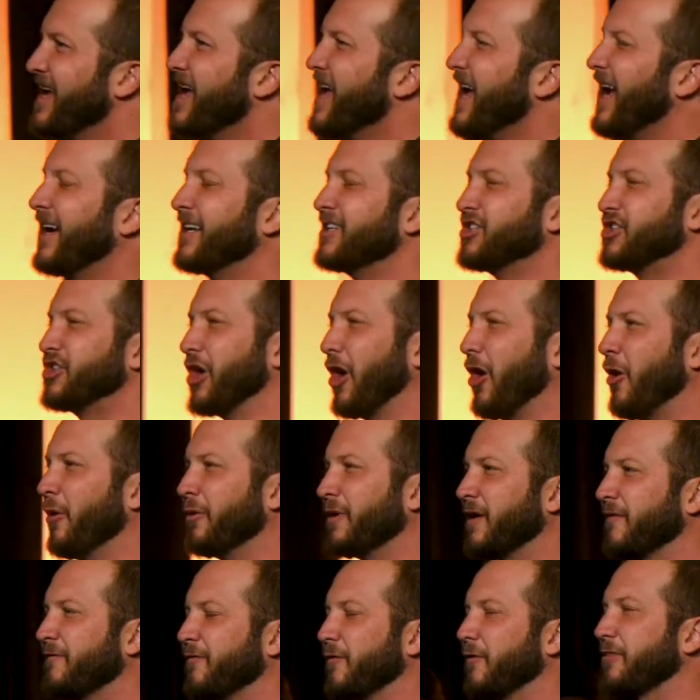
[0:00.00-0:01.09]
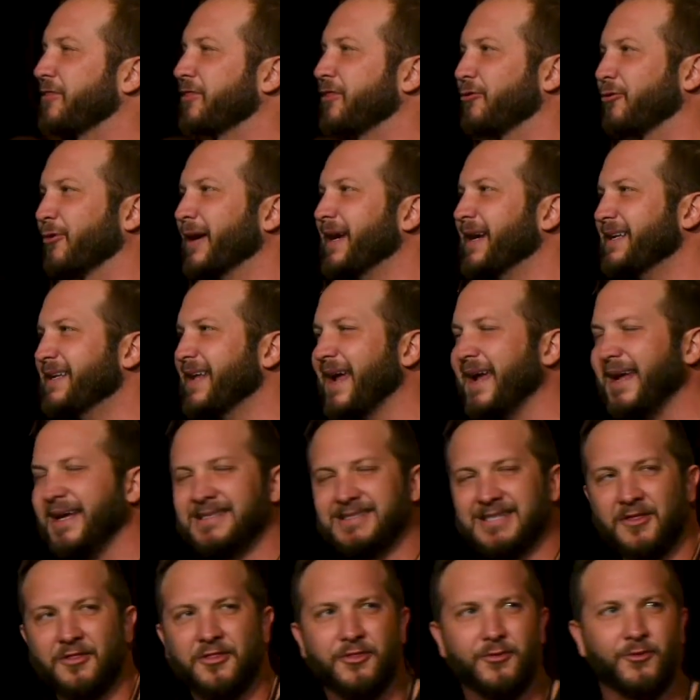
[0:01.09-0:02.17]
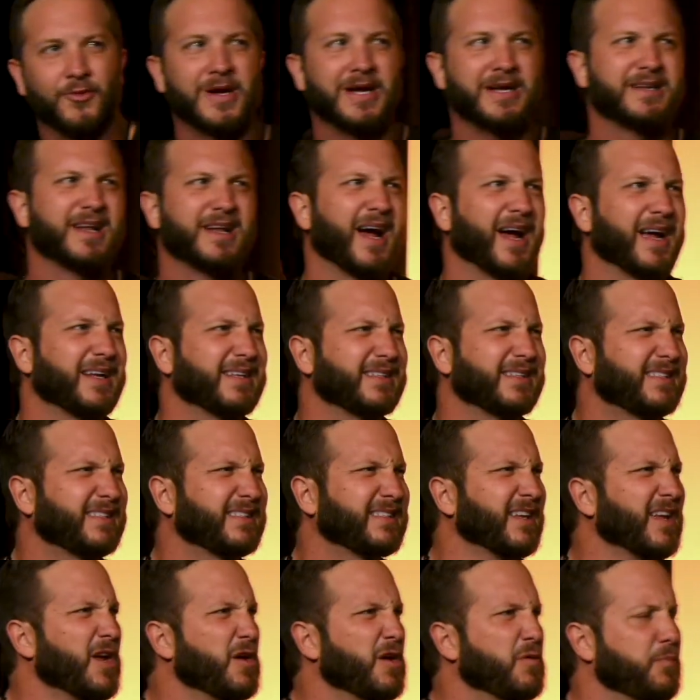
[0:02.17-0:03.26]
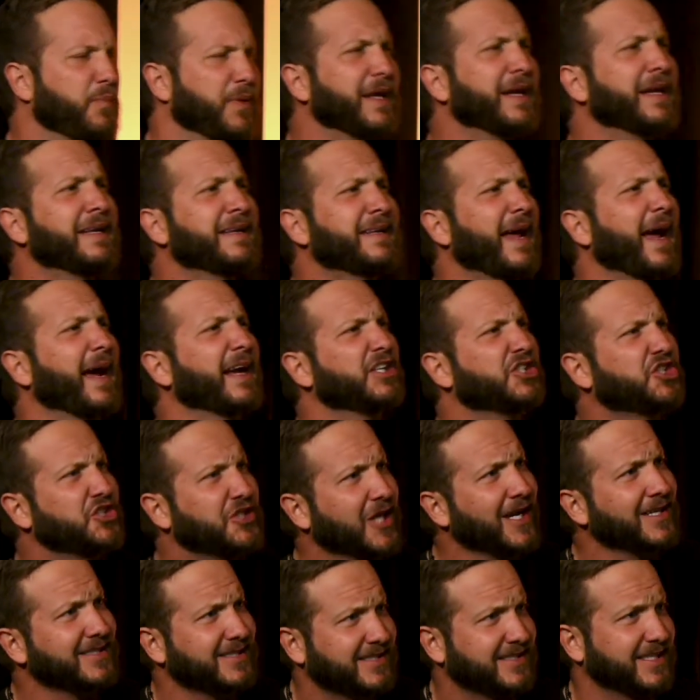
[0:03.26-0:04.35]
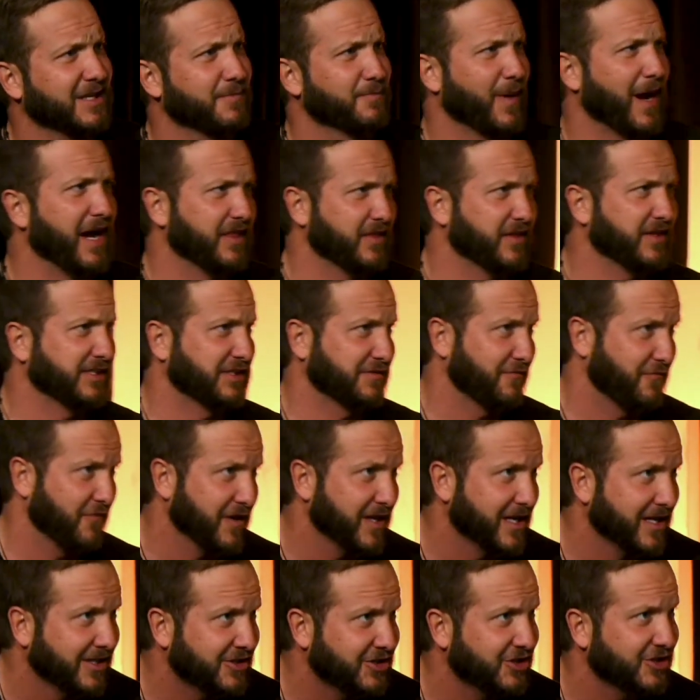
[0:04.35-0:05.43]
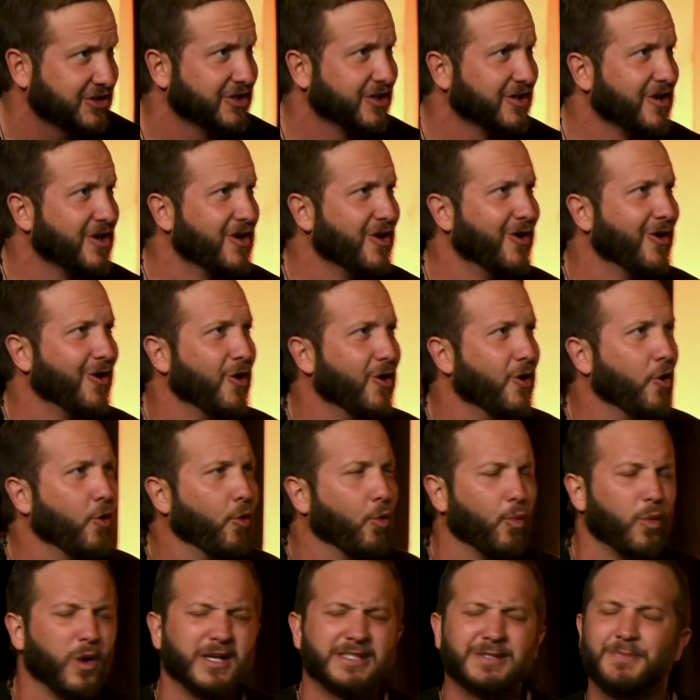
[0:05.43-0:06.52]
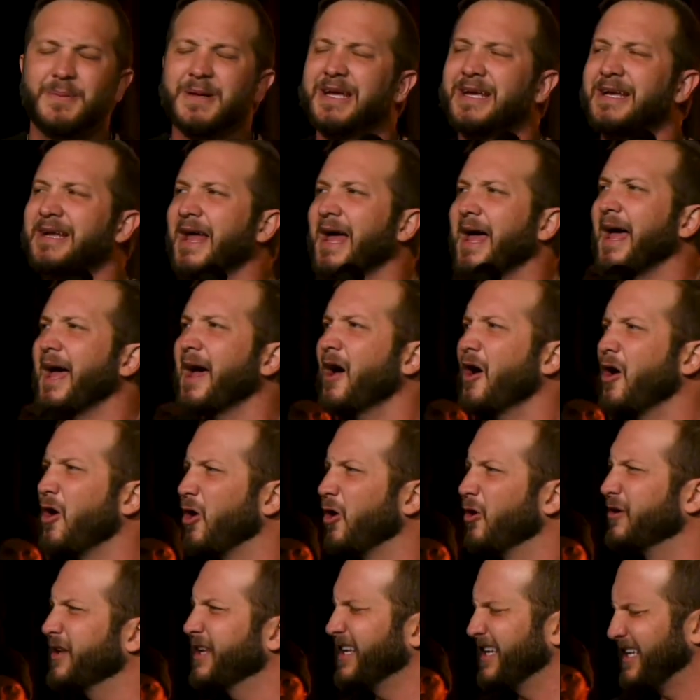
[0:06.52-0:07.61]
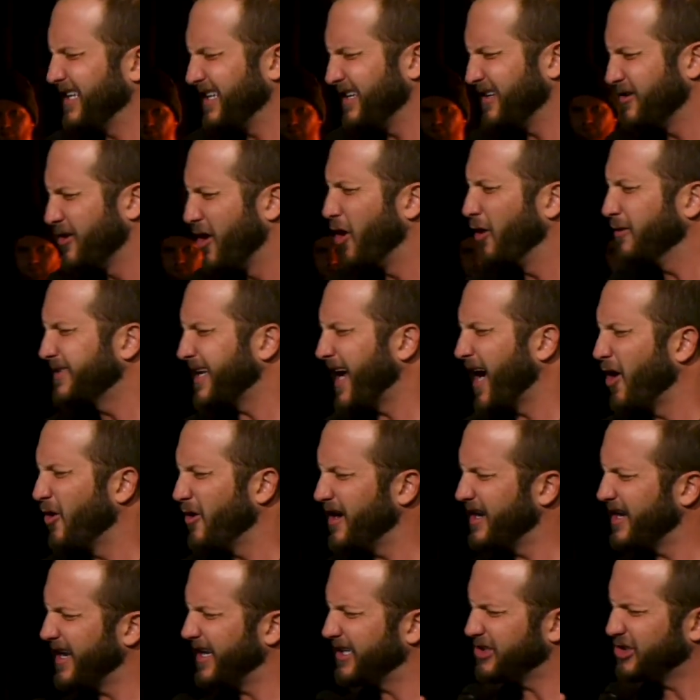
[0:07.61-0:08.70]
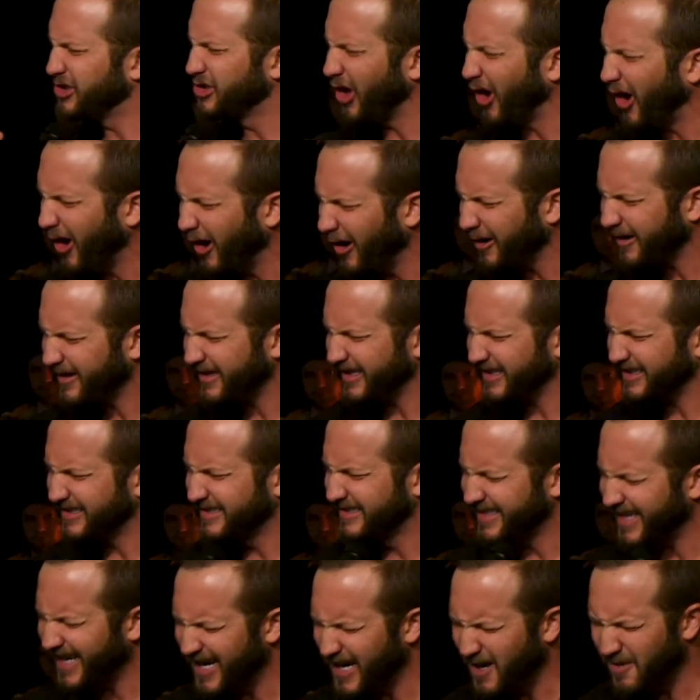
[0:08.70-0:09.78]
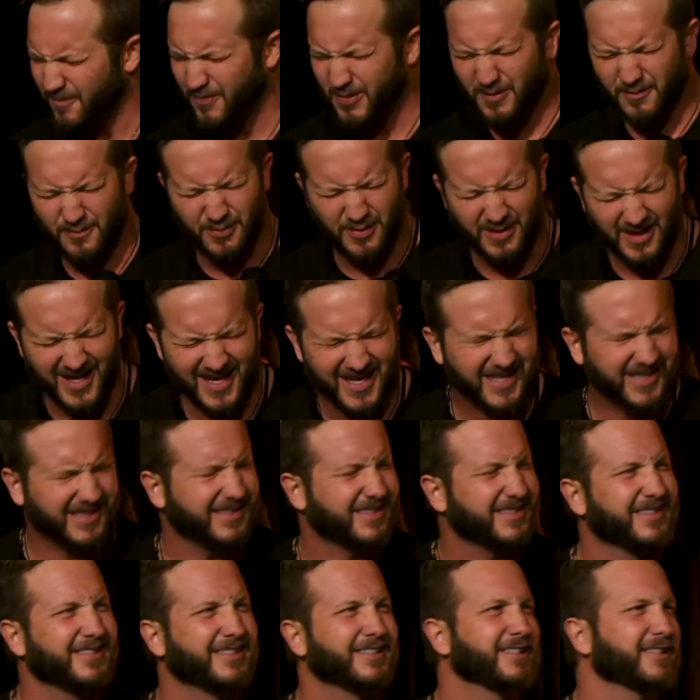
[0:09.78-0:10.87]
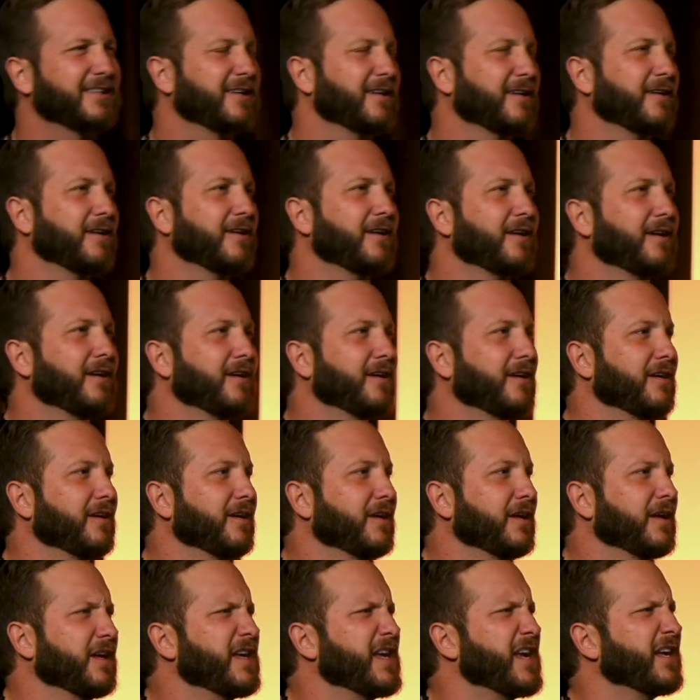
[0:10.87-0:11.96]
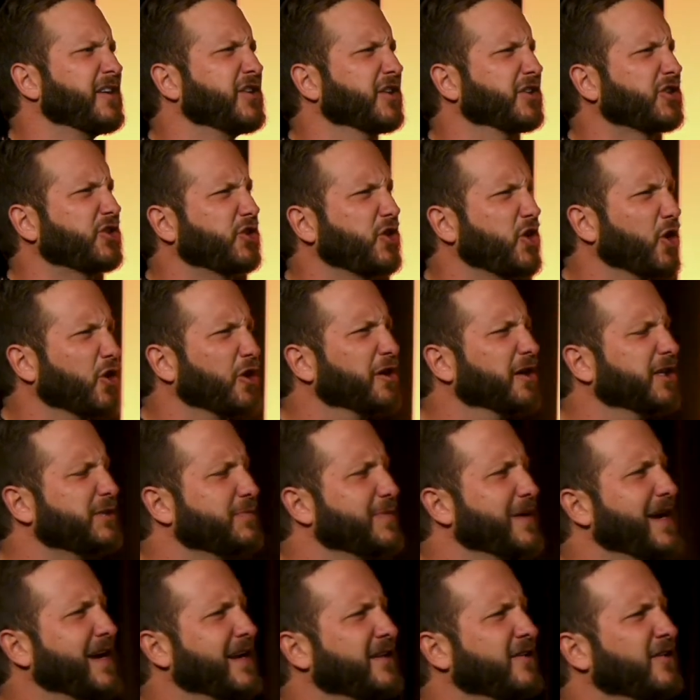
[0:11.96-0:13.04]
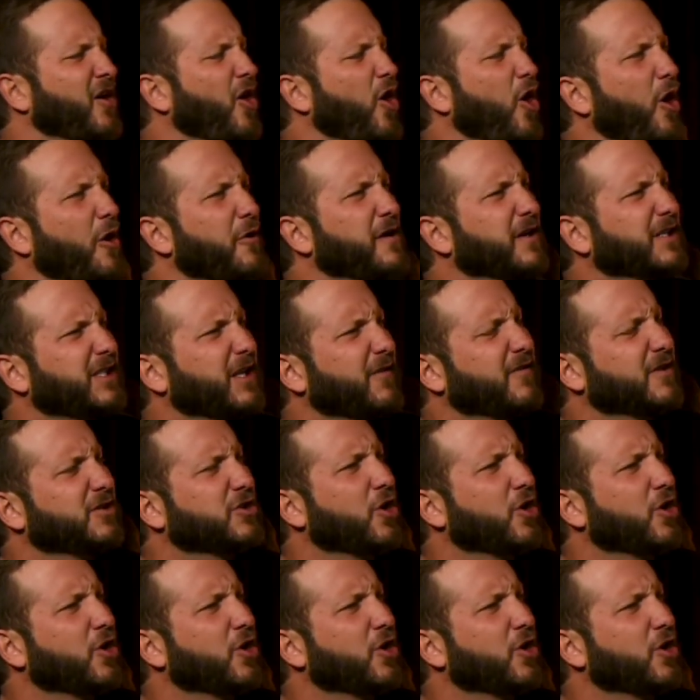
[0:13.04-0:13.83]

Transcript: And Jonah, for 3 days and 3 nights, being digested by this fish, was being held, no doubt, in a dark, damp place. in discouragement and in the hardness of his